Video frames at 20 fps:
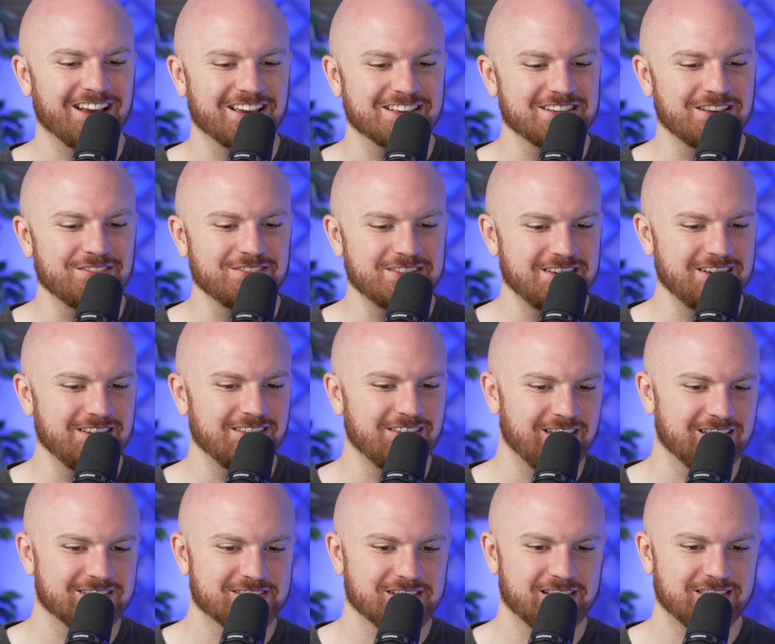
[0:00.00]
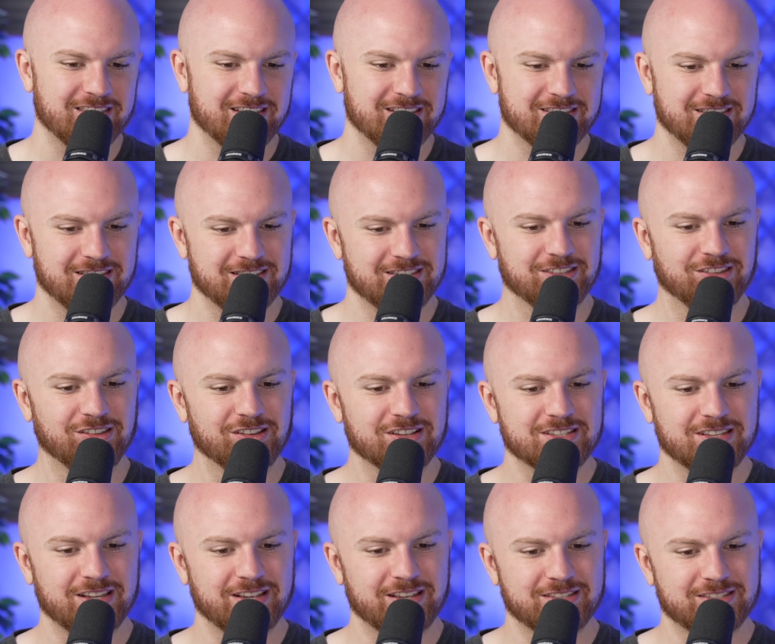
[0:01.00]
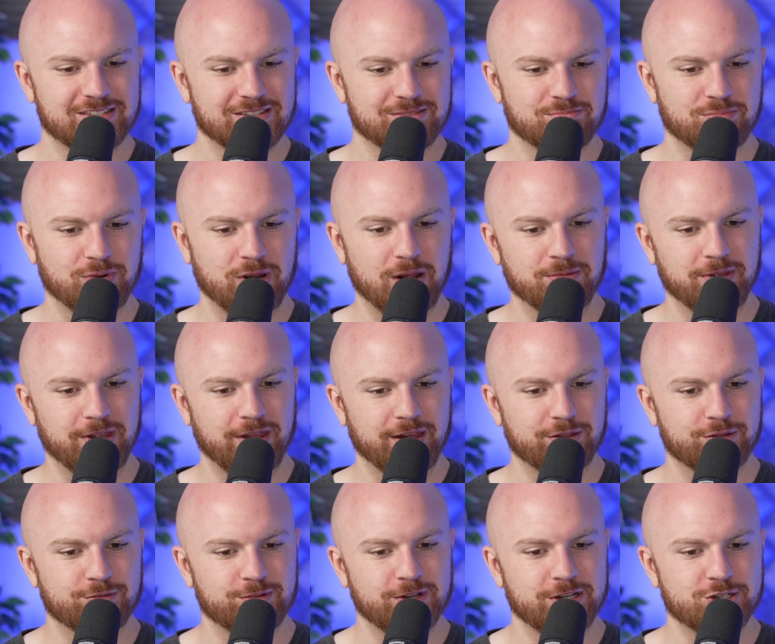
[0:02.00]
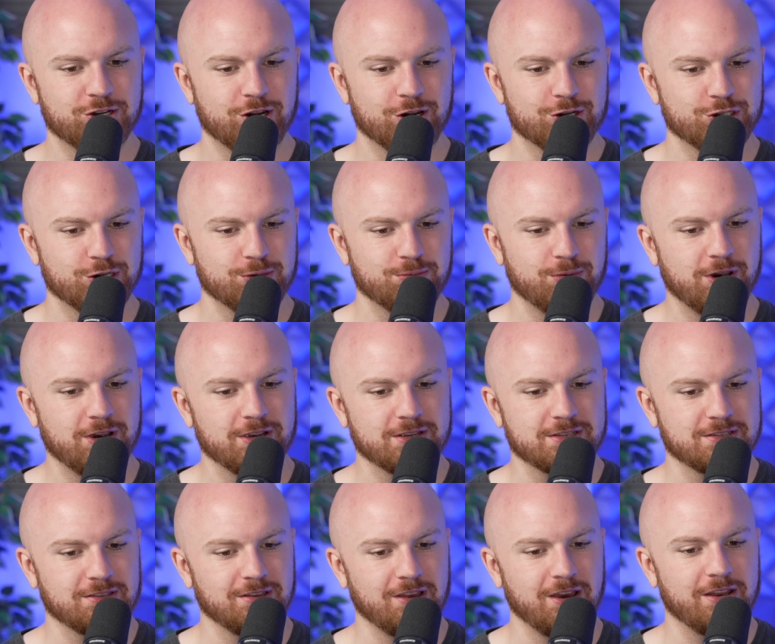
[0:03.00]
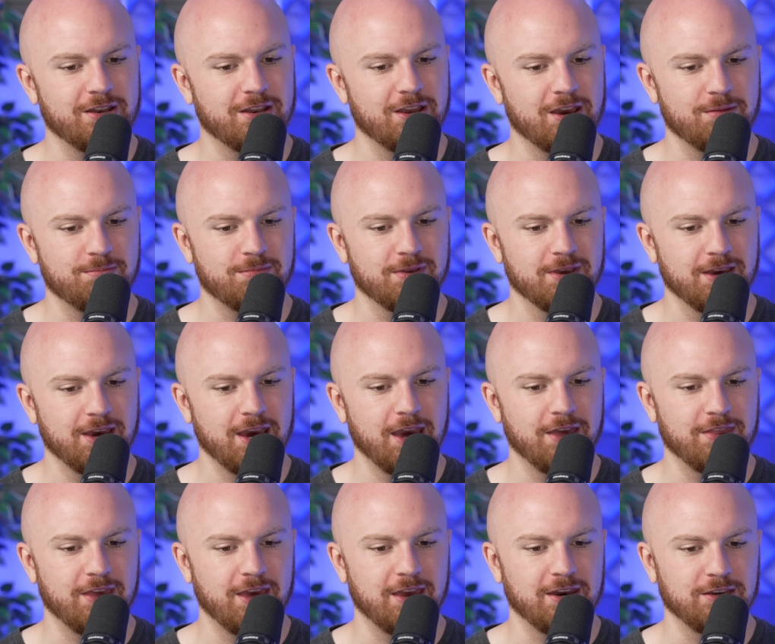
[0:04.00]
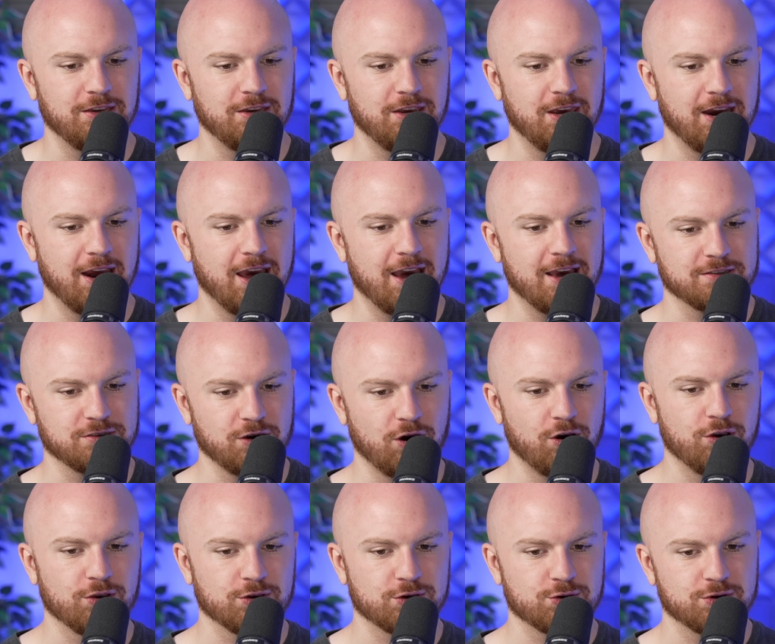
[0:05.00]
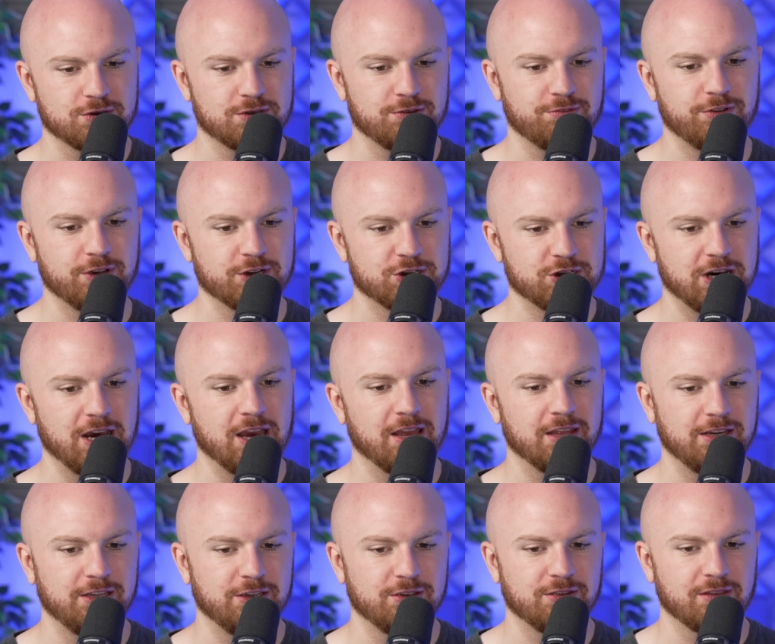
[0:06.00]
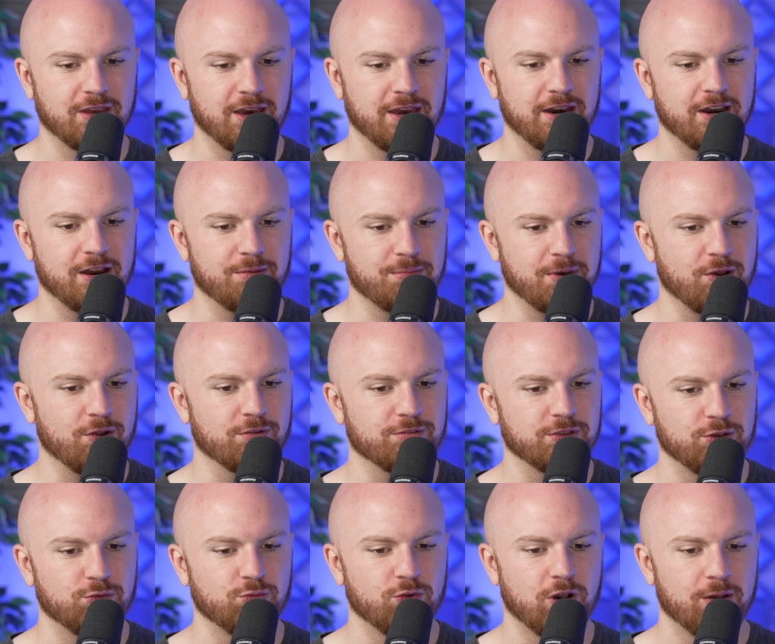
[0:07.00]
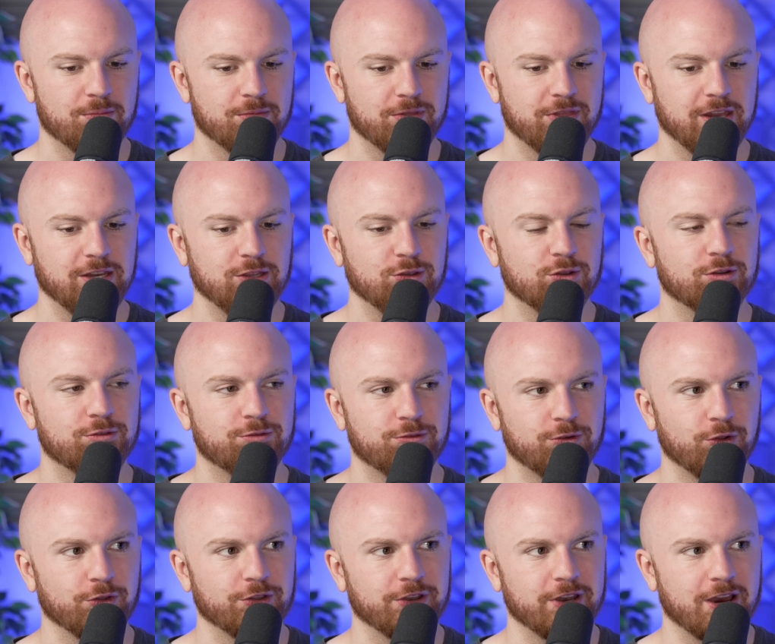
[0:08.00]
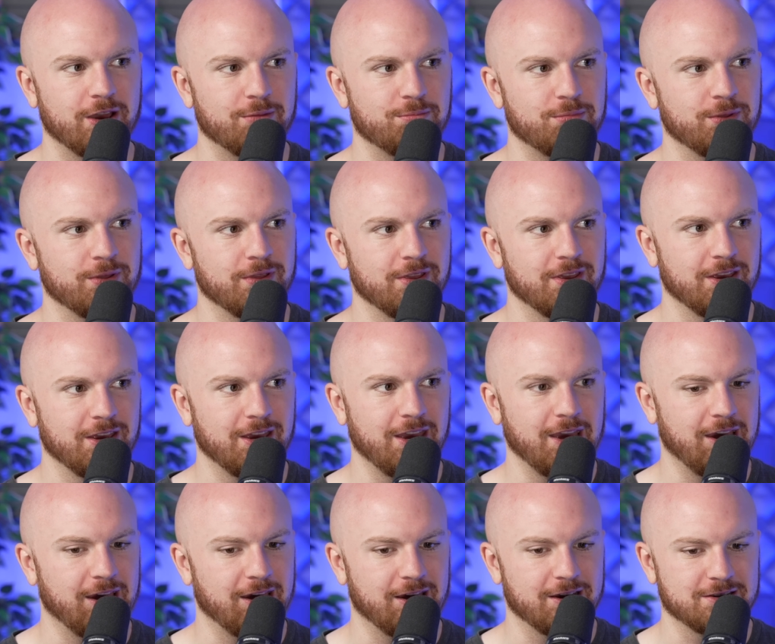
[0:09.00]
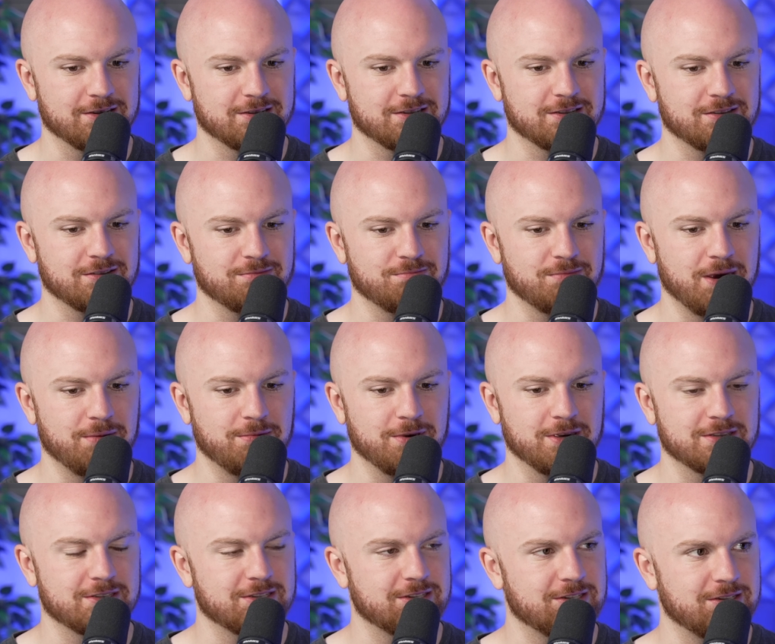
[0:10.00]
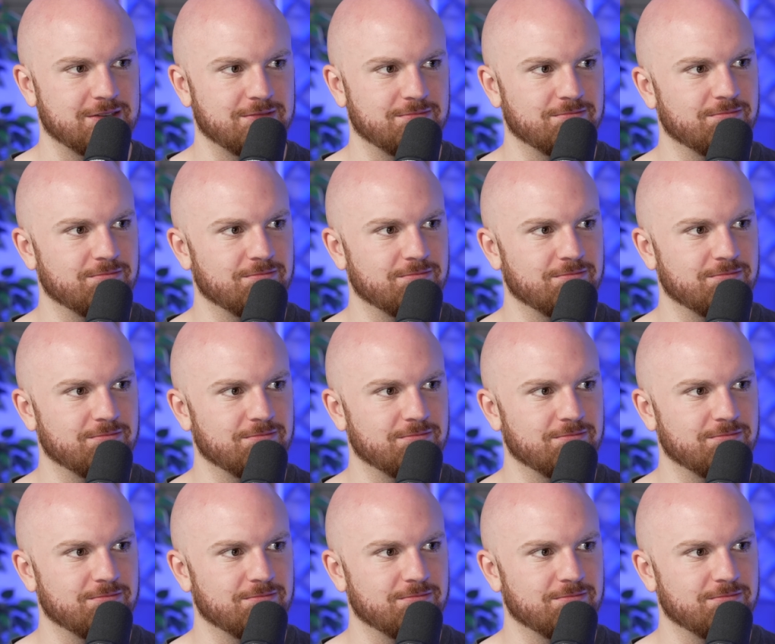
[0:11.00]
because I've seen things like this. This looks like it's probably like 3 charging pucks lined up, and then it has all sorts of functionality. You can line it up however you want, but then you could fold it up, and maybe it's